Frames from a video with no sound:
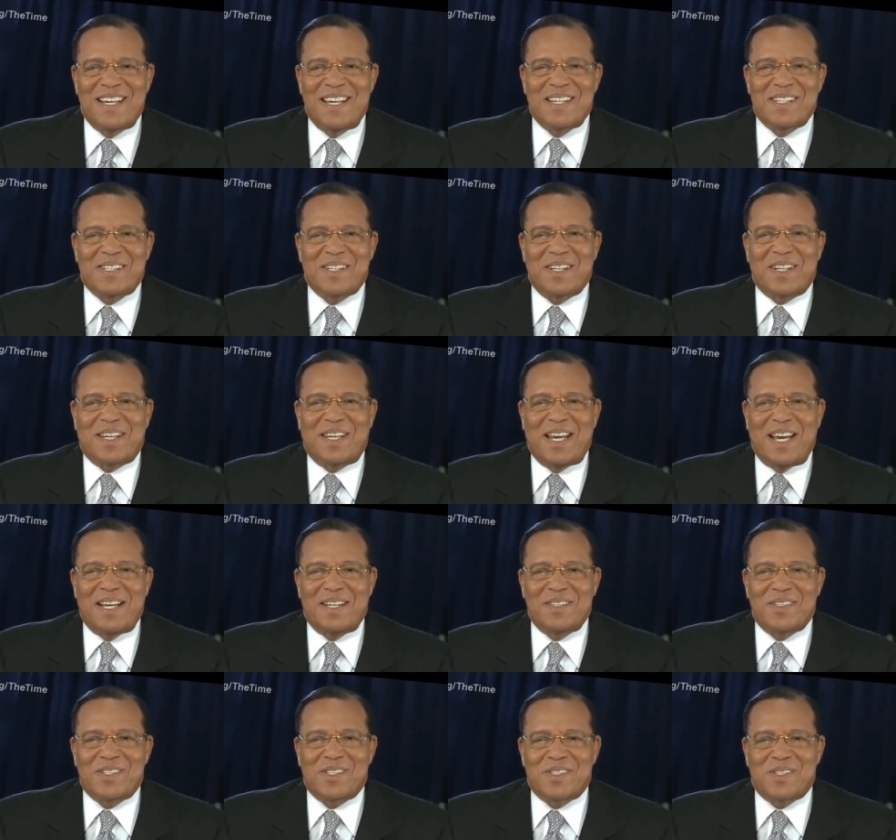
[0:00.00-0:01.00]
is
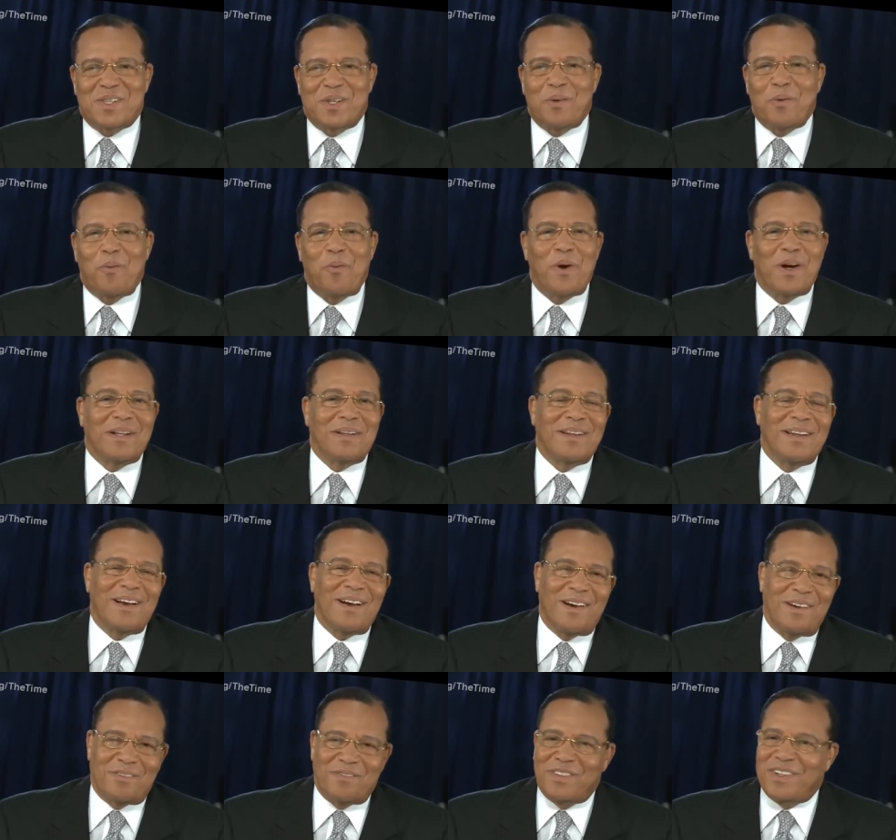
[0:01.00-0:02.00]
against the
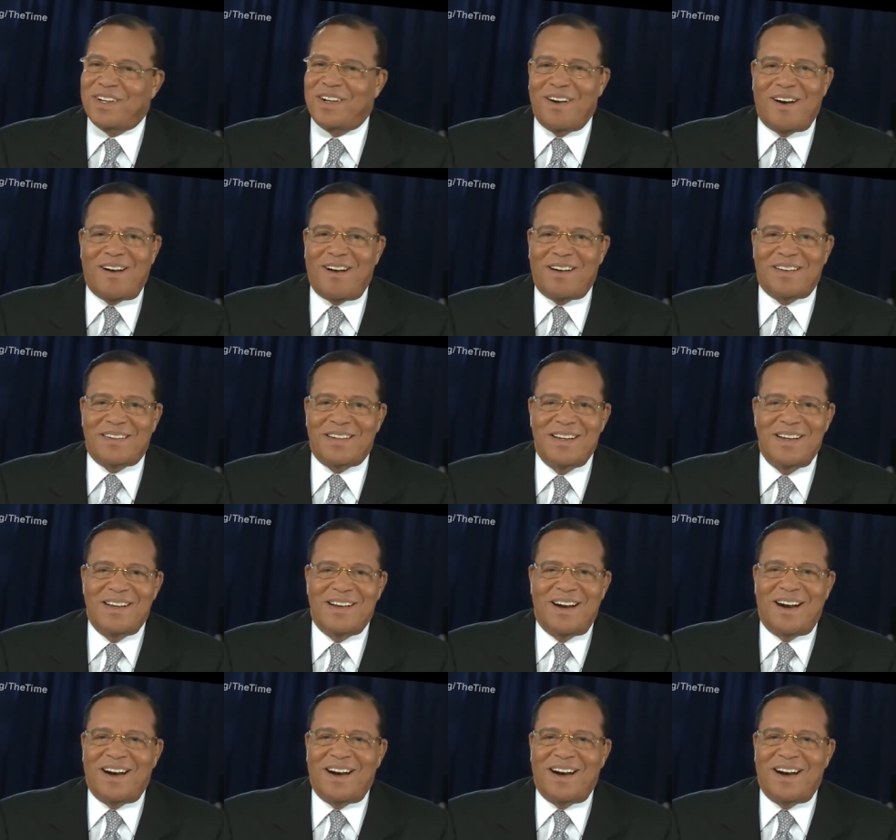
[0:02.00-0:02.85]
will of God,